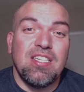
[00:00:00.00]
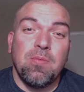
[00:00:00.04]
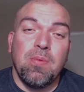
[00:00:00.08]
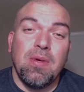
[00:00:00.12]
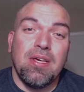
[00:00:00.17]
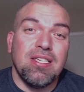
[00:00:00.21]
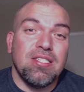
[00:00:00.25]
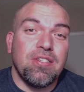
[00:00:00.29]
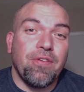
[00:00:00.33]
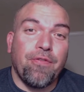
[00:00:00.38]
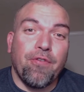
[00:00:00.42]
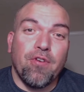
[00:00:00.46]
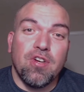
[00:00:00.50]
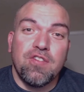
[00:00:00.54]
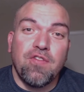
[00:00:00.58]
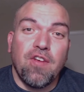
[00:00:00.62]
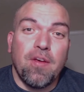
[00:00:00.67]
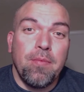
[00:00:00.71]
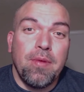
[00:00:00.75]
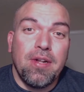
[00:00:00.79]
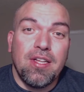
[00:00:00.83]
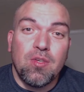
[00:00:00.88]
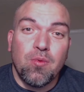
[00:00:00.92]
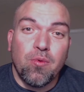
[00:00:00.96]
It's because the first
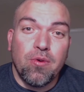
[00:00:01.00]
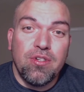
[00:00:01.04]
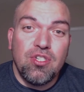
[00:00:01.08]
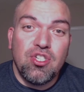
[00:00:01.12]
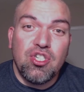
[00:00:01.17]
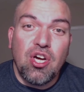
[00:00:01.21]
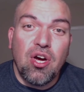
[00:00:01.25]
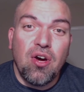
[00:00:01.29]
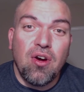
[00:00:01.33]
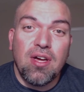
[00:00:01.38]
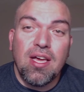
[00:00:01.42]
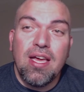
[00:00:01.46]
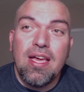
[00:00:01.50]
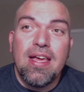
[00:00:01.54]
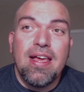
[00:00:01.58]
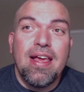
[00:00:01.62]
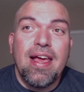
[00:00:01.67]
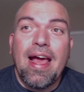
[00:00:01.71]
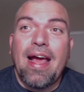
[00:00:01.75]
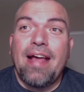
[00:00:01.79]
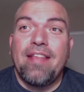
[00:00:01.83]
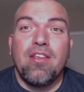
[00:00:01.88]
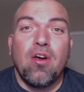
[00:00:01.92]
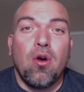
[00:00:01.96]
5 minutes were a joke,
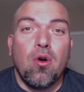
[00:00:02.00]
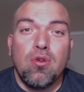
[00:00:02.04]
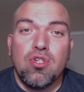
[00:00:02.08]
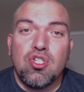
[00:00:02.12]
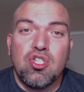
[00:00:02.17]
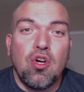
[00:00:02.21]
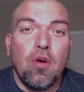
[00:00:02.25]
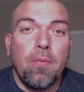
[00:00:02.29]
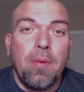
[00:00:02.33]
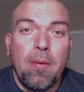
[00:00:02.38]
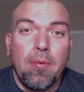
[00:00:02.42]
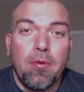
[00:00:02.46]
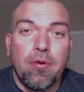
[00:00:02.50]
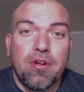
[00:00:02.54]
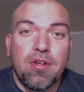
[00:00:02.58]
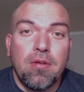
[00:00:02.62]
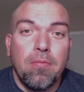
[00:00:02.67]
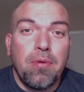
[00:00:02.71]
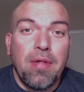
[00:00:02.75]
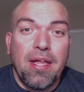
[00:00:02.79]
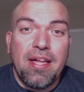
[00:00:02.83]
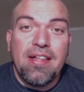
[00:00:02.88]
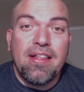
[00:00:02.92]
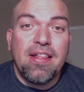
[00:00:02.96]
and the whole show, people are
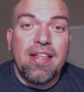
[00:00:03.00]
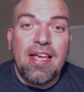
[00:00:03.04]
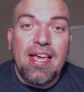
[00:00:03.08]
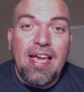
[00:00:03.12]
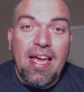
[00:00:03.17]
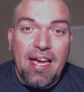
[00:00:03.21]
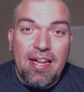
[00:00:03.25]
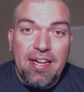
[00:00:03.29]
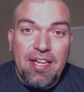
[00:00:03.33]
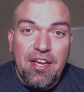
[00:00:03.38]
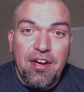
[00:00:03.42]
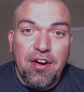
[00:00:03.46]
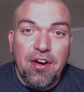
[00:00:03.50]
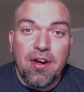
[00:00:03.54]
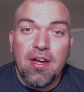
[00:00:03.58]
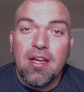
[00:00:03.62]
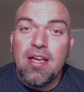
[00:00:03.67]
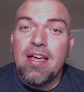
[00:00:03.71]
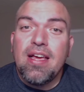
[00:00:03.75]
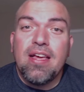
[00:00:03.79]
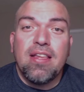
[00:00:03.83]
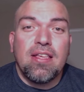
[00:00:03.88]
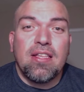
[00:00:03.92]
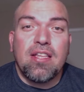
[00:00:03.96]
complaining that they can't hear,
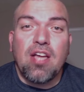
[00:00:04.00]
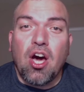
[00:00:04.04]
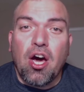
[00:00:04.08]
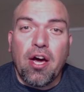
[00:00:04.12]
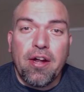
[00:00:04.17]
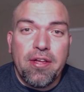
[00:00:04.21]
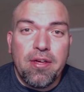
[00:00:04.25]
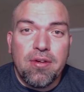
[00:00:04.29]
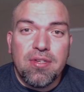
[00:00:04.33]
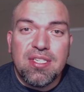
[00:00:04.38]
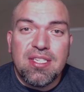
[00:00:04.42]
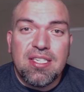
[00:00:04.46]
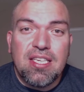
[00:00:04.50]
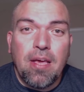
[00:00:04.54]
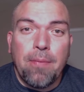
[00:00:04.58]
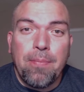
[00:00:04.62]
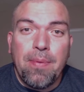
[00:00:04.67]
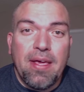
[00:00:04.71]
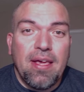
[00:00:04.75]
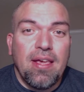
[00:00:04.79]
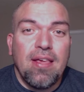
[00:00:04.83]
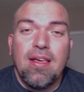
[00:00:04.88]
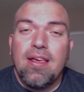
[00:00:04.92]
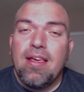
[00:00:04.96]
that the audio is
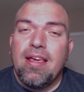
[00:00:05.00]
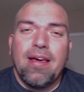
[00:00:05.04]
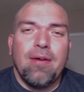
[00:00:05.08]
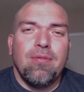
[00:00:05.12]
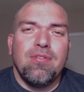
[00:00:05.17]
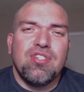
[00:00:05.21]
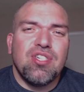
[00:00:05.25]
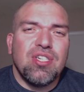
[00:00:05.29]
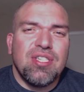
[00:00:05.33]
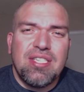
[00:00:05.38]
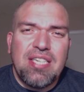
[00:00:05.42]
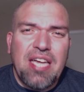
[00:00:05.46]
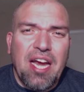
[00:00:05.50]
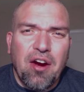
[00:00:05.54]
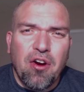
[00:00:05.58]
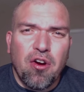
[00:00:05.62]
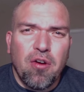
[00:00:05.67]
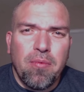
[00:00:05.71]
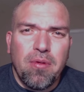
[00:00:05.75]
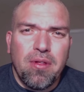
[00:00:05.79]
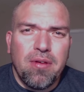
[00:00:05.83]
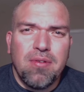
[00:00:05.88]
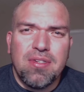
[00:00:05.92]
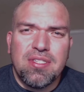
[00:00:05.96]
skipping. It was just
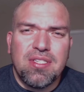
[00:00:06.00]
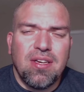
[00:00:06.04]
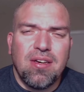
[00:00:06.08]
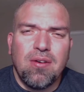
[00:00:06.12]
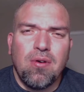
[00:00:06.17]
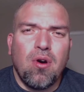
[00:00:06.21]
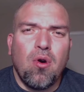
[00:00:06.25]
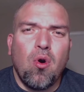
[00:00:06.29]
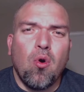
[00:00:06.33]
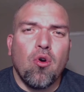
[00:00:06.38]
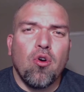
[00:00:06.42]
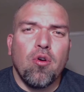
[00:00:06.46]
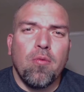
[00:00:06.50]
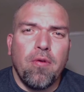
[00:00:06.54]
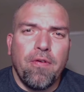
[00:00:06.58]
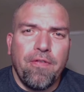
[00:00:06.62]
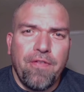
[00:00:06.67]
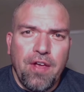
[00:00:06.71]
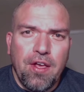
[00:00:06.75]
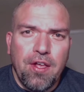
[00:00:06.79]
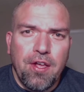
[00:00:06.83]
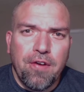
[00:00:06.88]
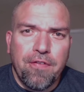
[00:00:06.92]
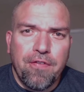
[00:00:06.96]
terrible. It was a horrible
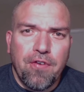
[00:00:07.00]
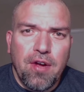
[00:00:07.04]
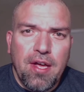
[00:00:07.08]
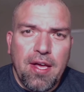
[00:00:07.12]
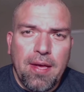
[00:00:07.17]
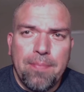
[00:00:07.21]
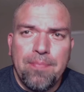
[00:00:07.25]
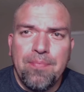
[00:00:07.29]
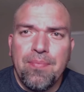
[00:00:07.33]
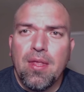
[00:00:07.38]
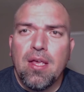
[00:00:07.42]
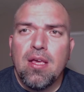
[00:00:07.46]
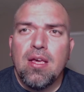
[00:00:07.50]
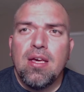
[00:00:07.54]
failure for him.